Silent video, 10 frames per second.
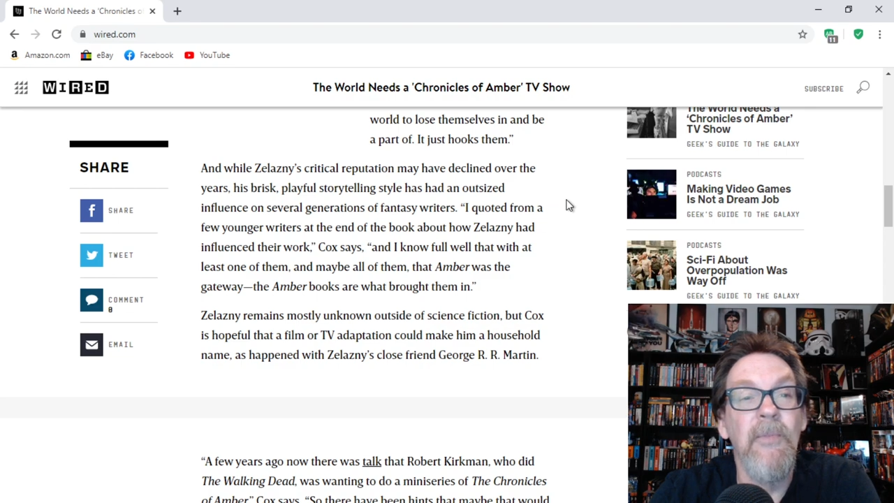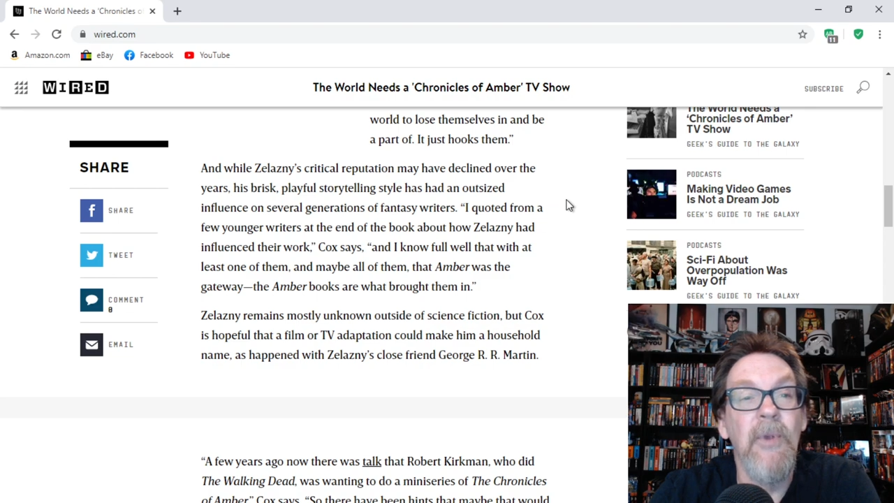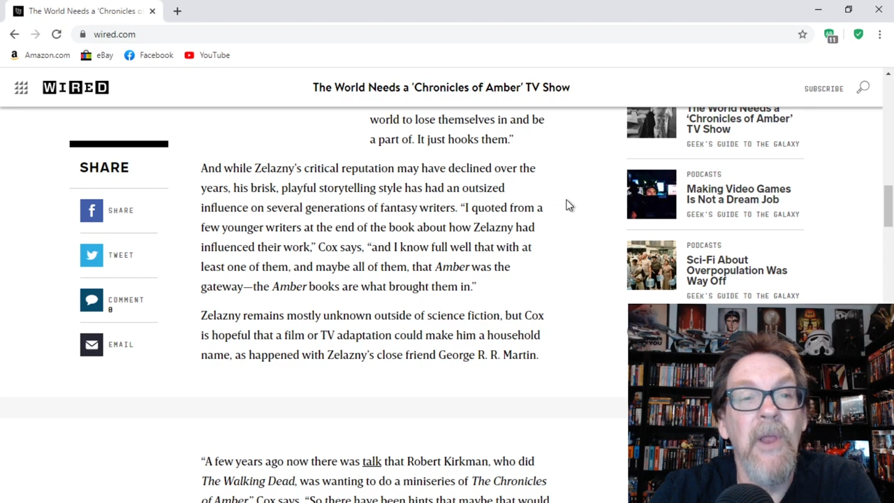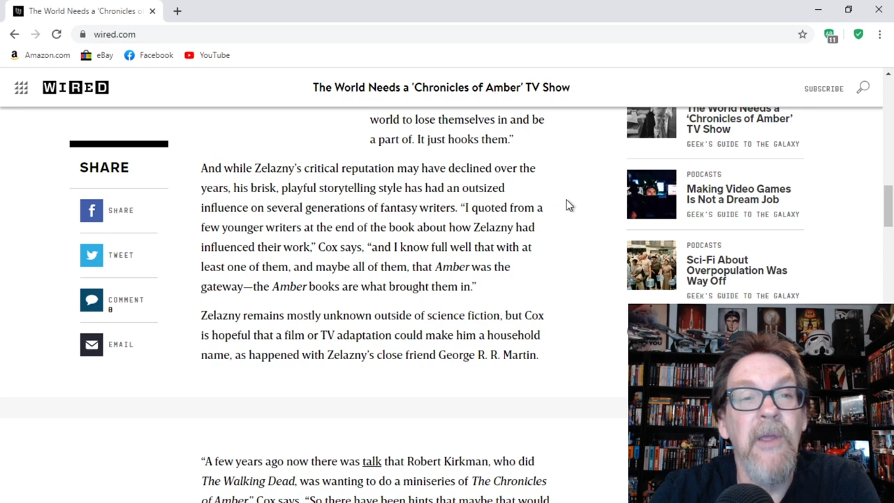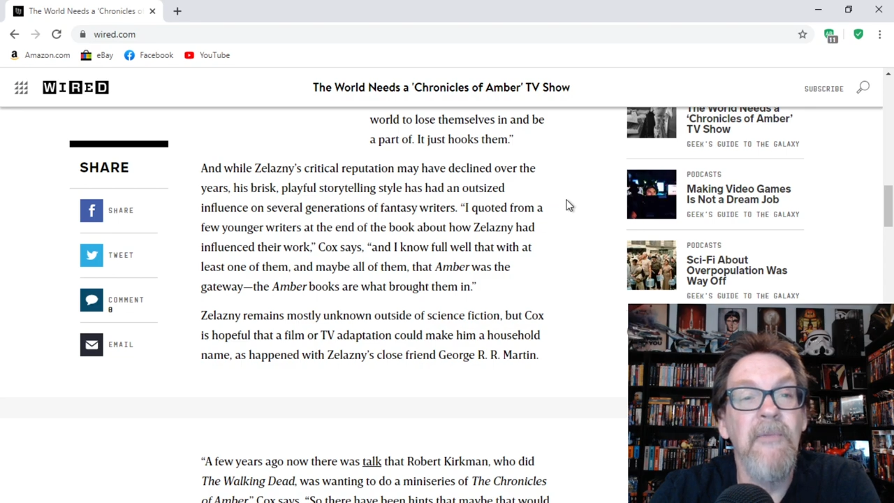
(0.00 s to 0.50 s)

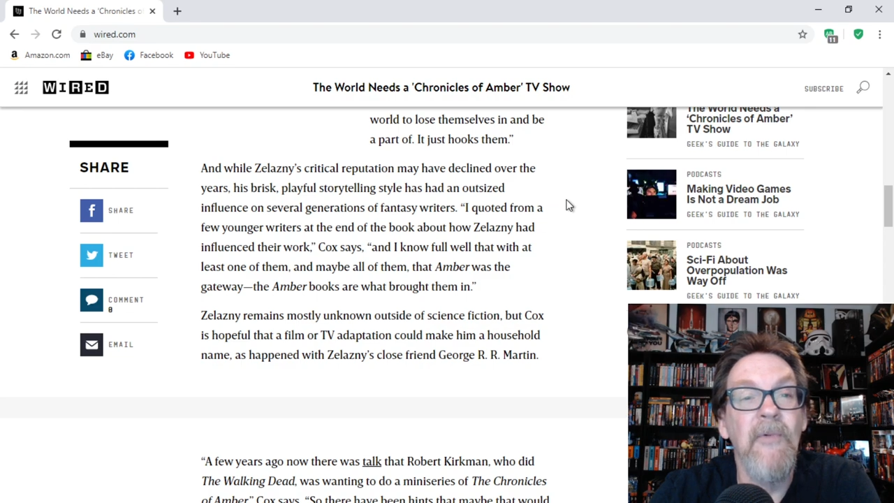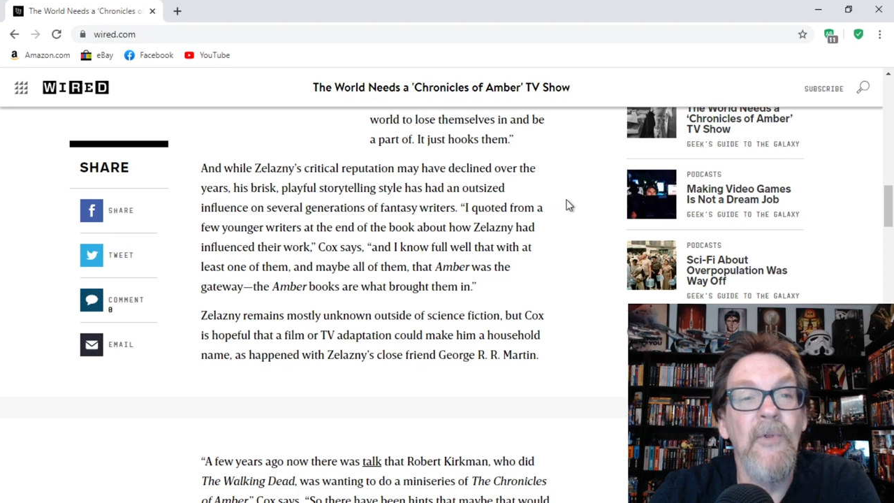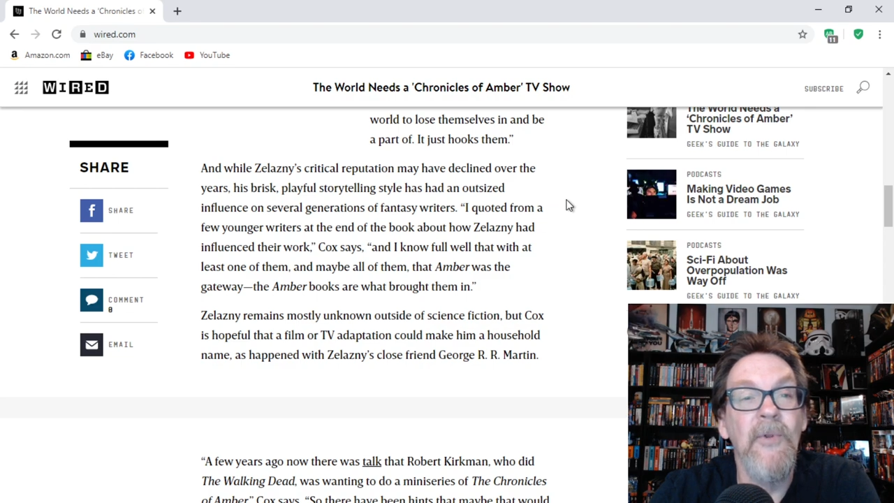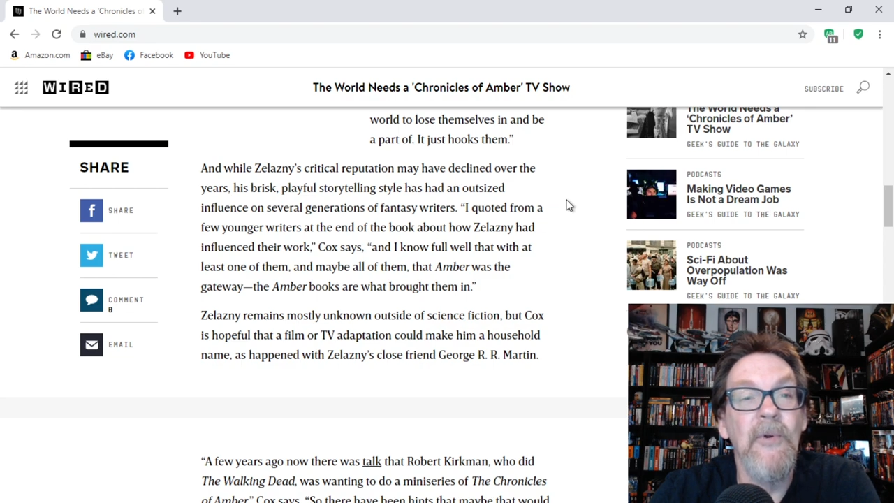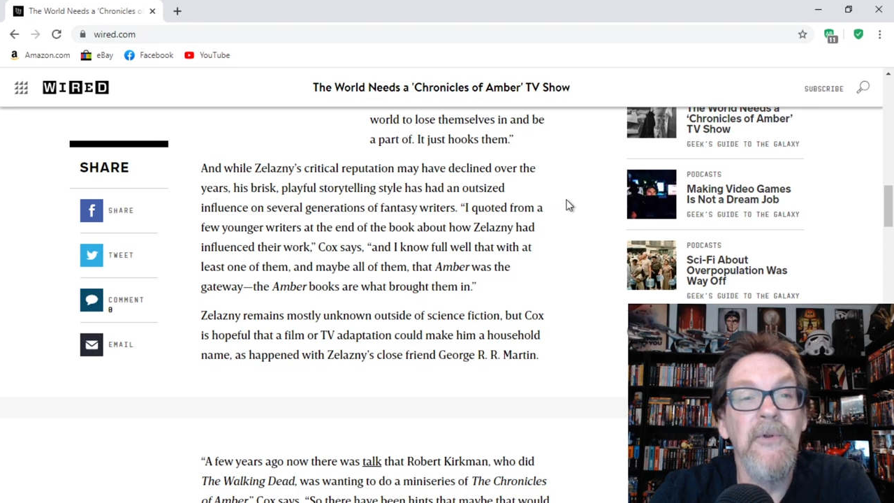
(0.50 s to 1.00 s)
playful
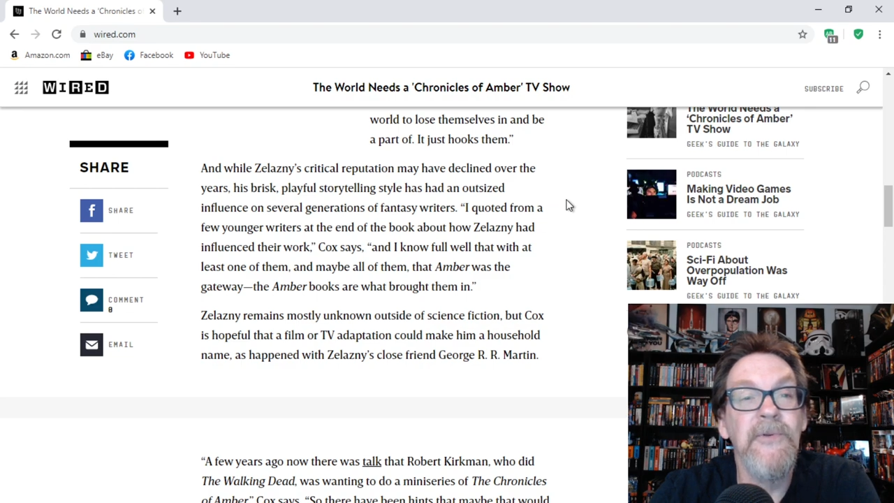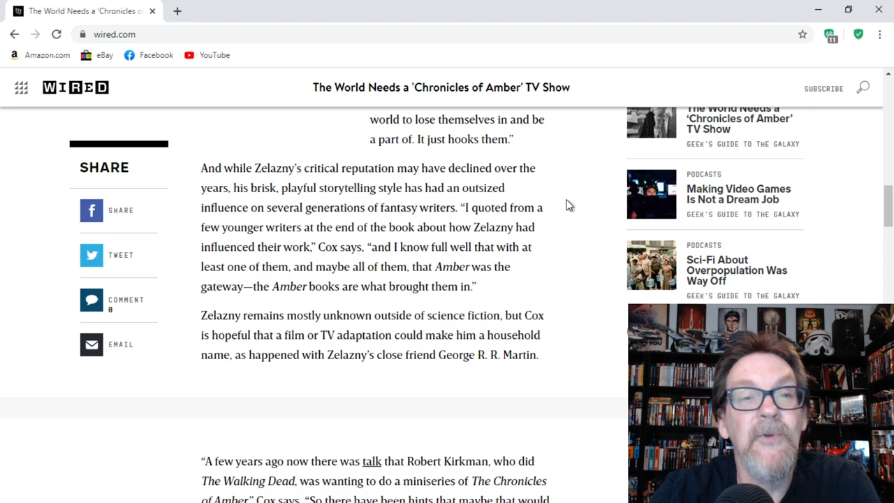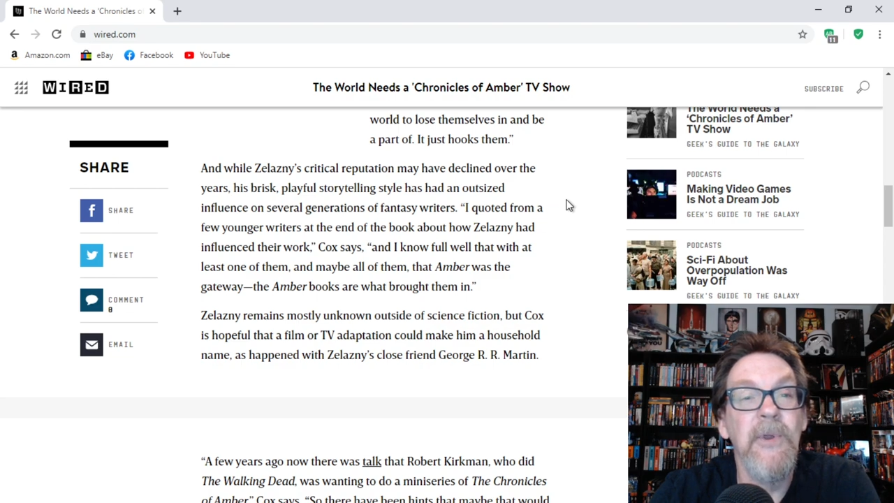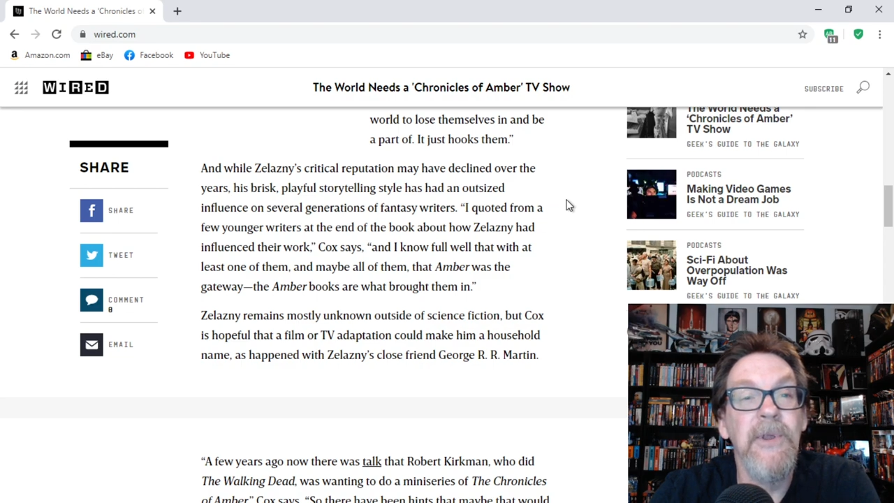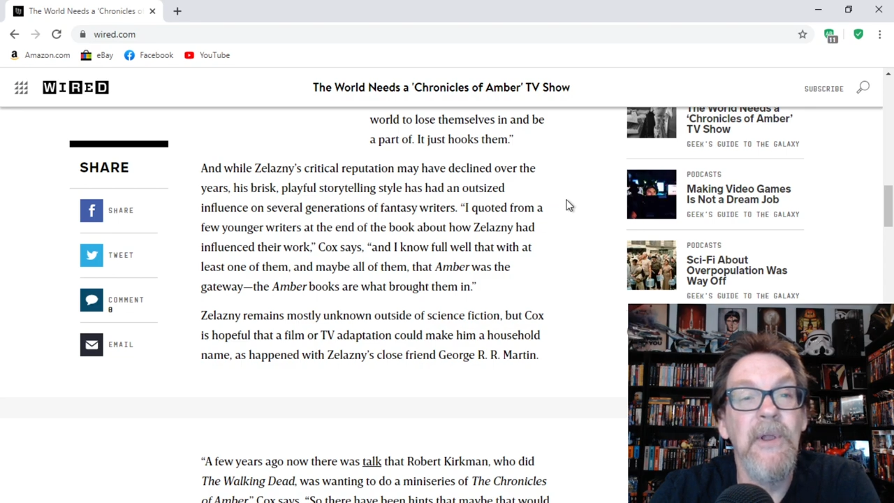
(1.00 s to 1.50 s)

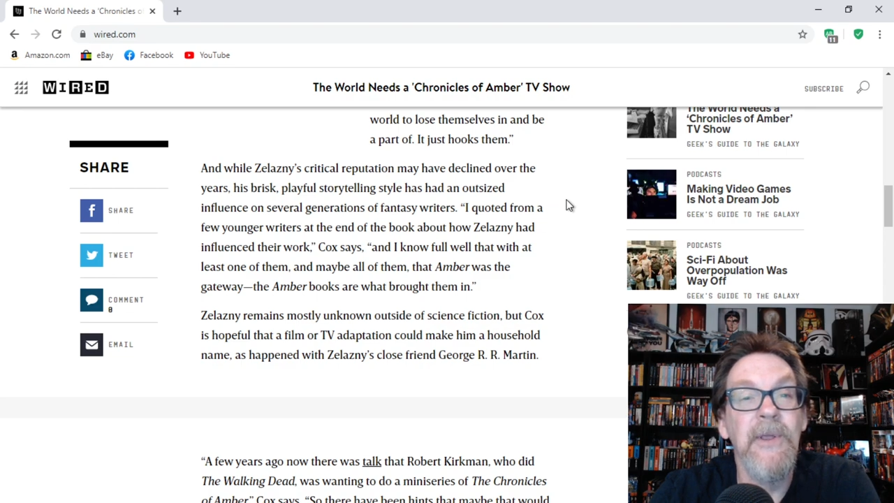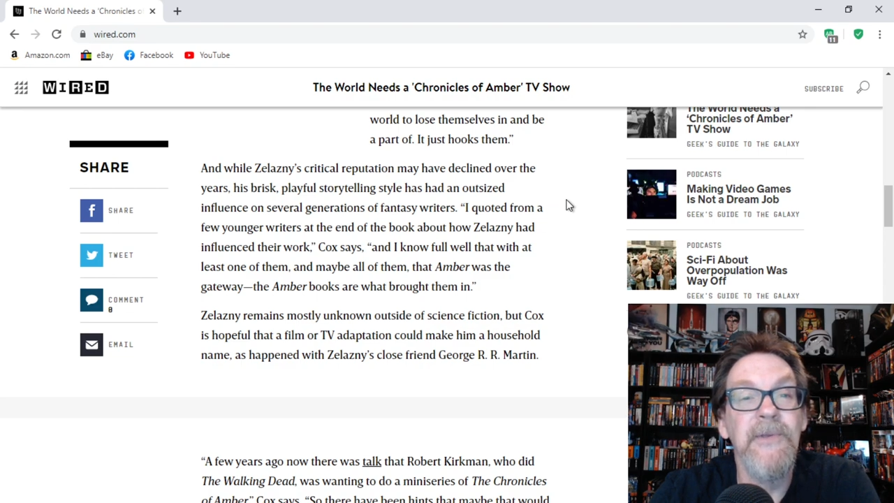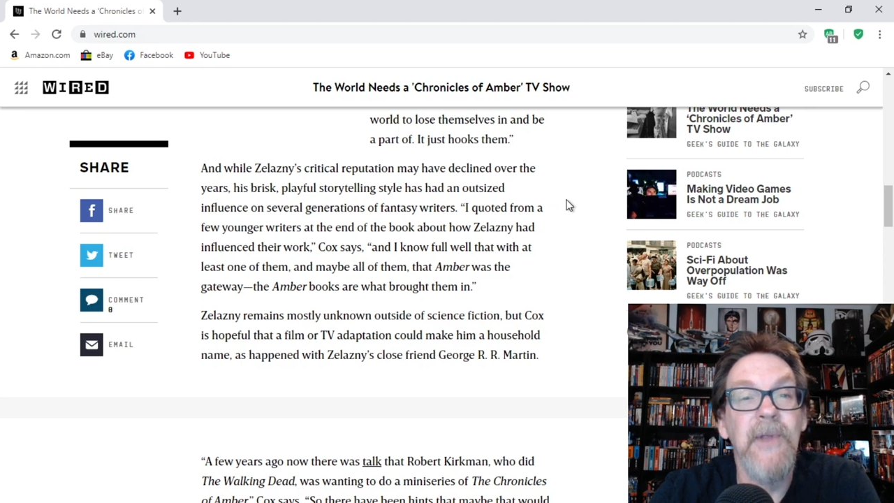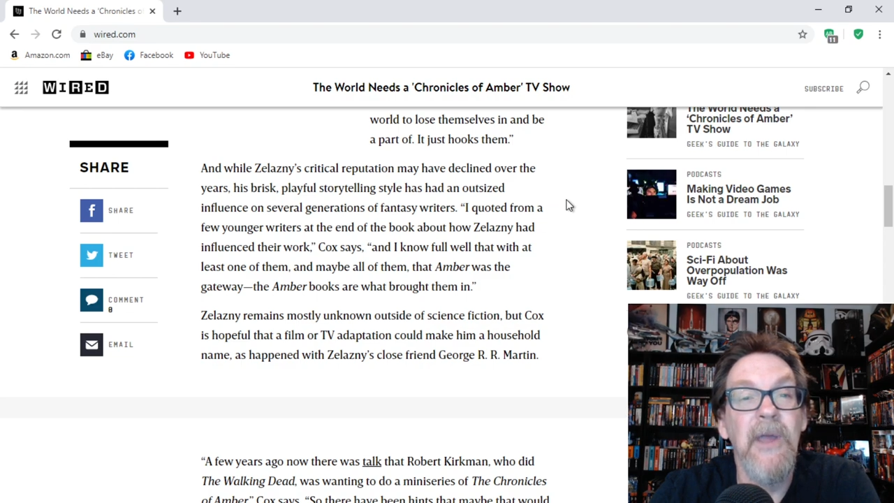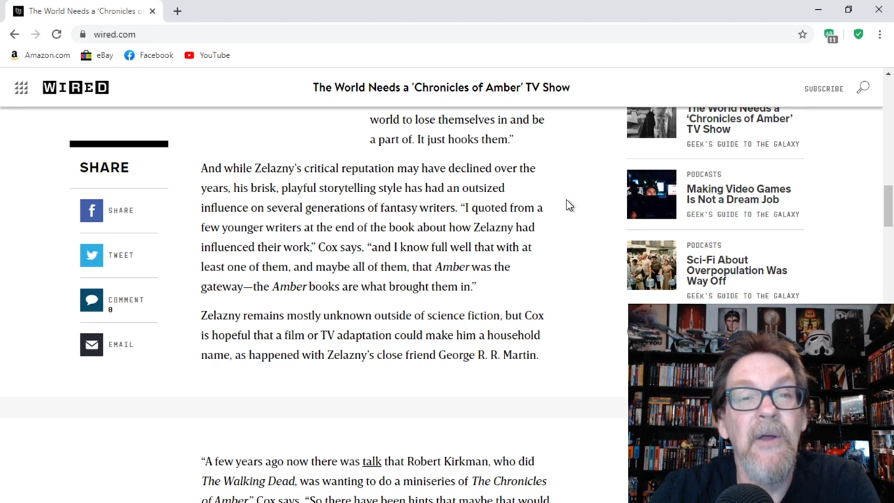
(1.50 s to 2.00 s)
storytelling
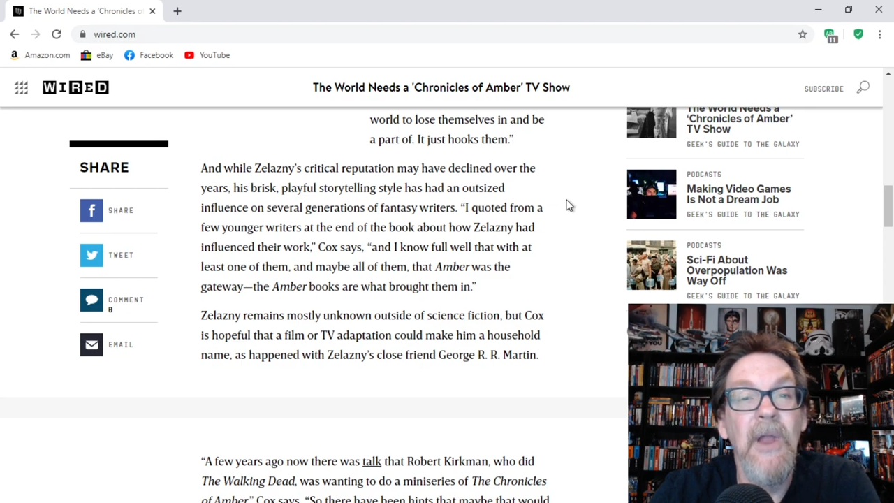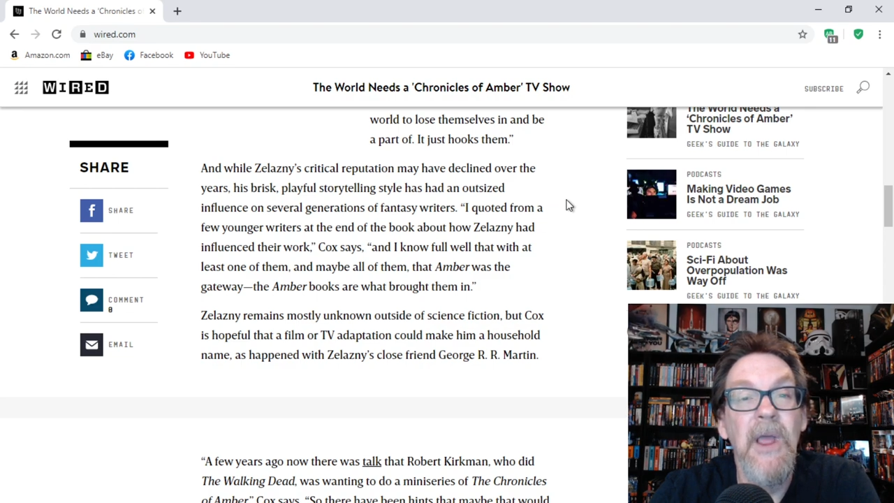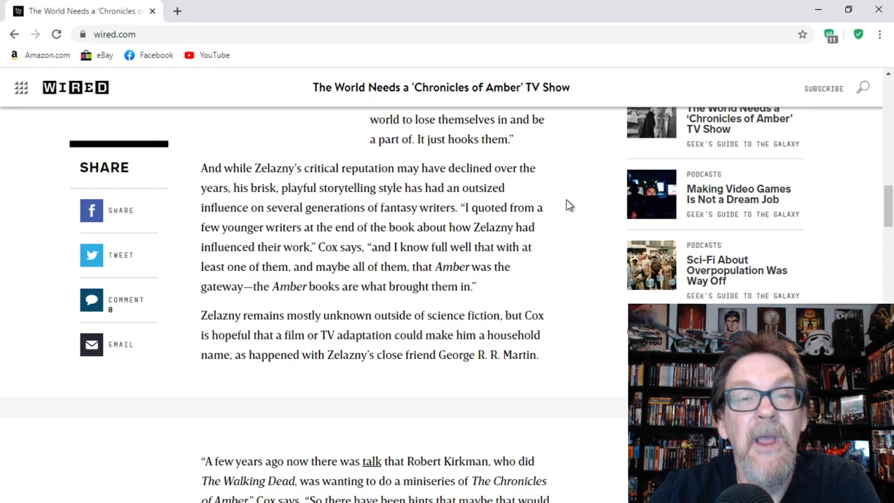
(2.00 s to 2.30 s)
style